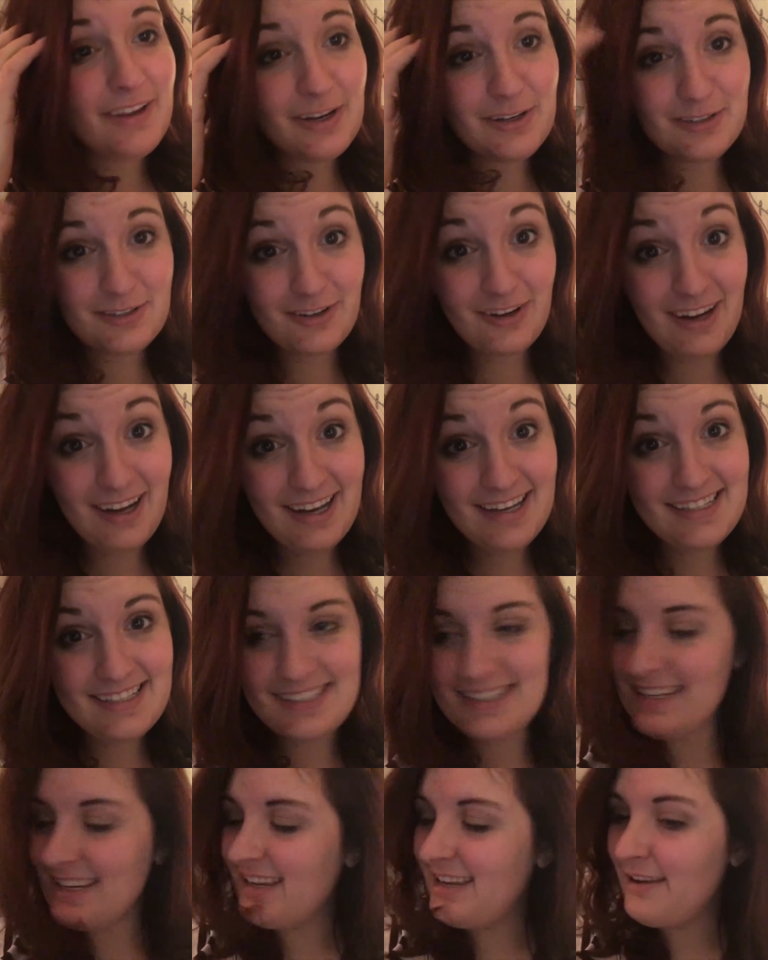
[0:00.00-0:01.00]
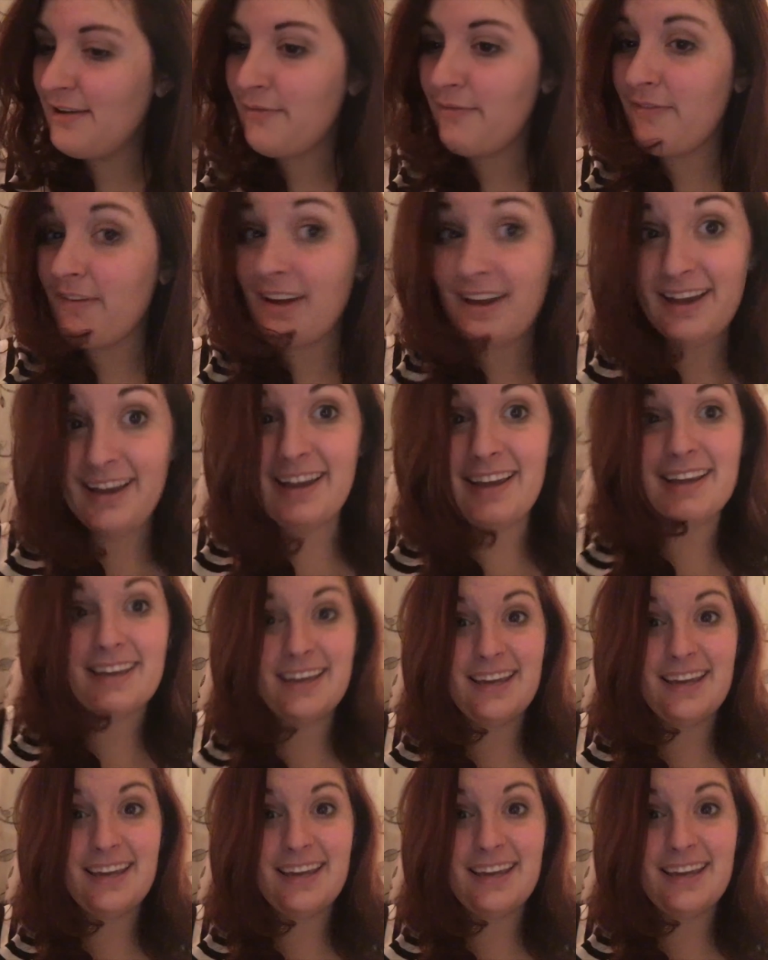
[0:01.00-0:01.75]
fingers crossed, if I